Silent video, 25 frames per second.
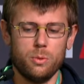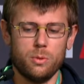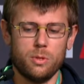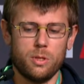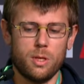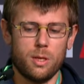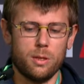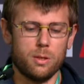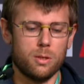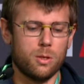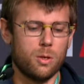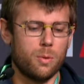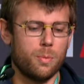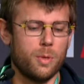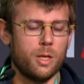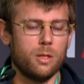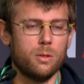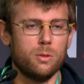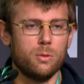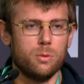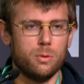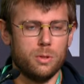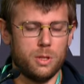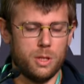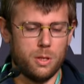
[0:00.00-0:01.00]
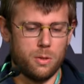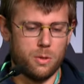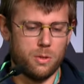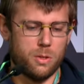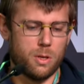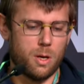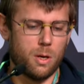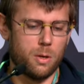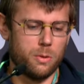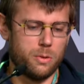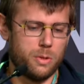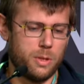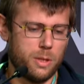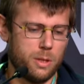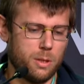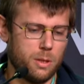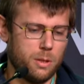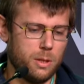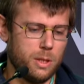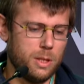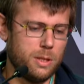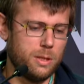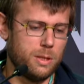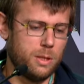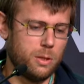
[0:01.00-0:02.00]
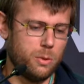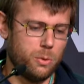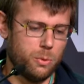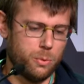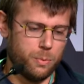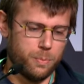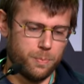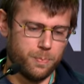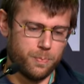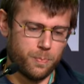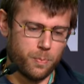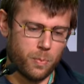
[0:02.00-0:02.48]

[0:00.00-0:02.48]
to send command to the other ECU.